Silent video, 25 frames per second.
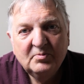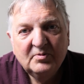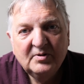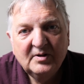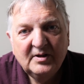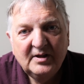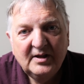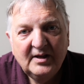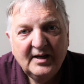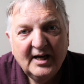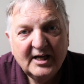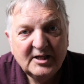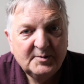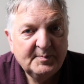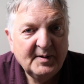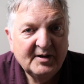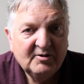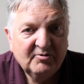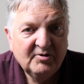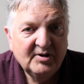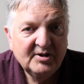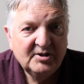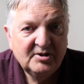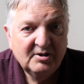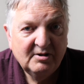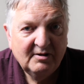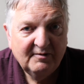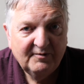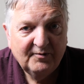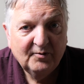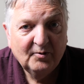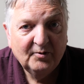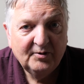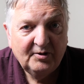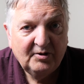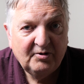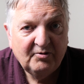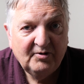the aspect ratio, the
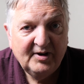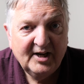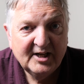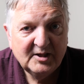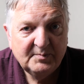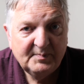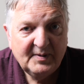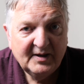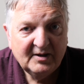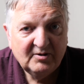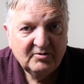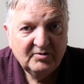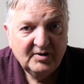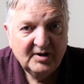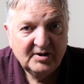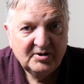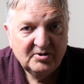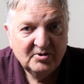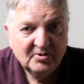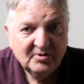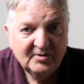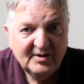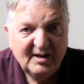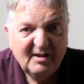4 to 3 aspect ratio.